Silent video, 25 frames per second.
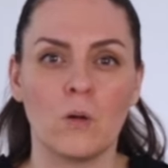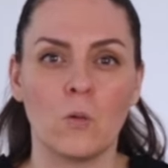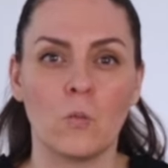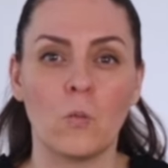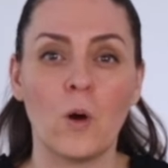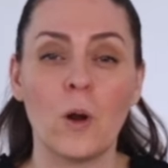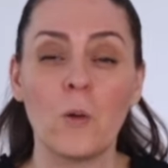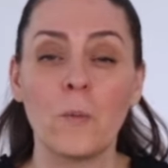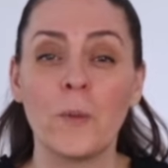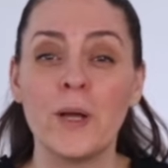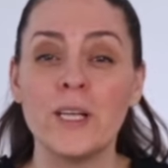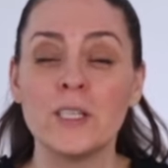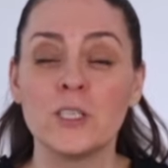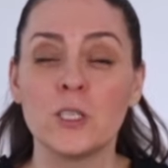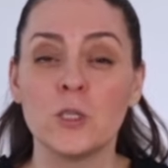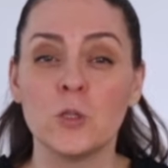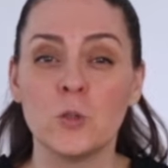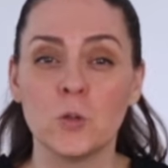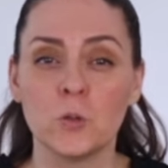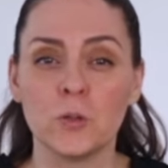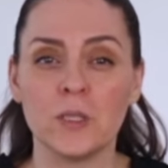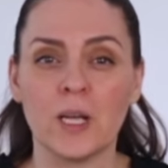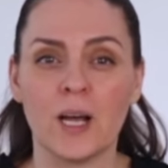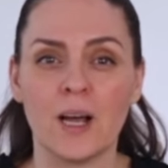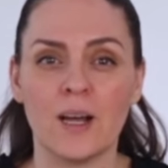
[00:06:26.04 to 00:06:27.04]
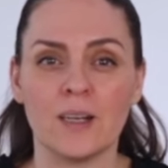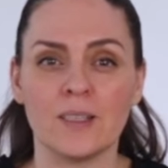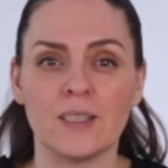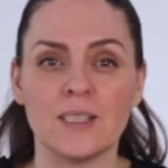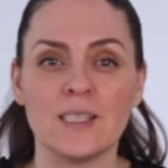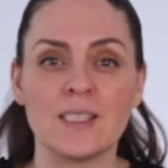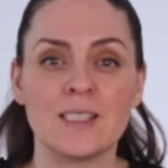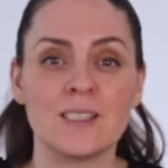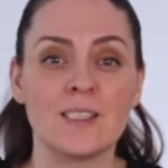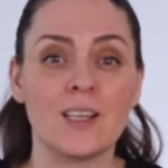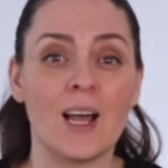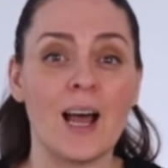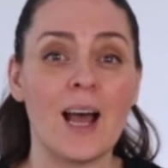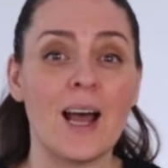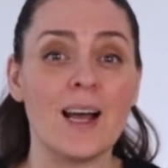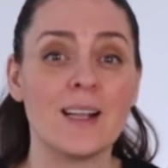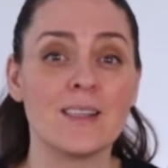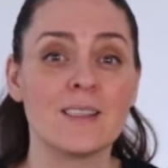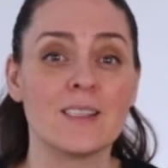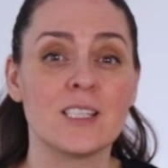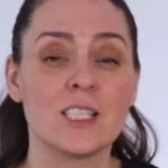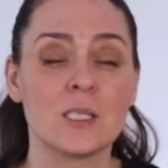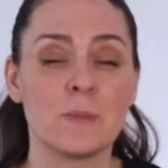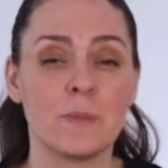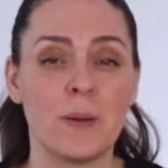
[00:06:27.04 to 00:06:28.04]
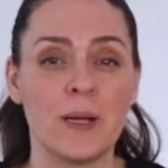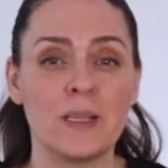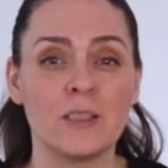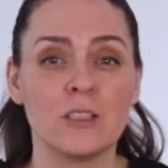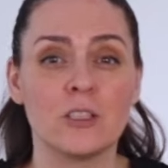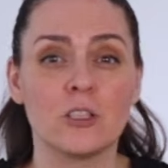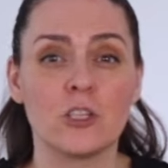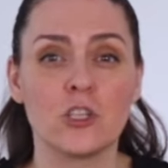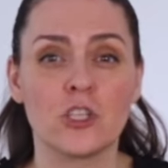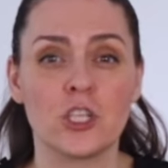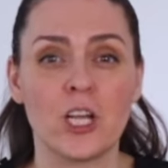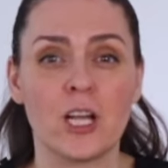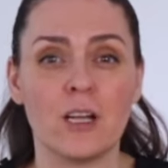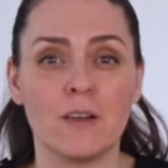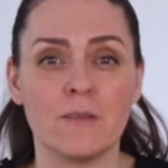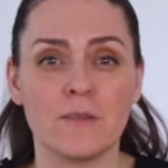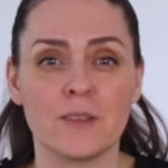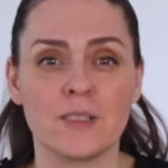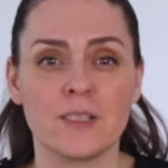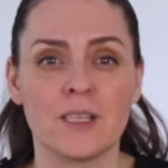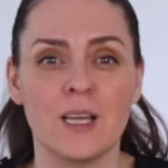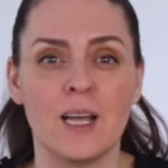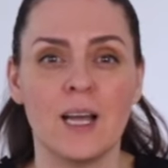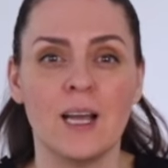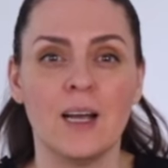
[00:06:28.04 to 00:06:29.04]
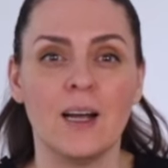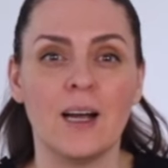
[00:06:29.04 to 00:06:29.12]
One way to do that is to add suspended shelves,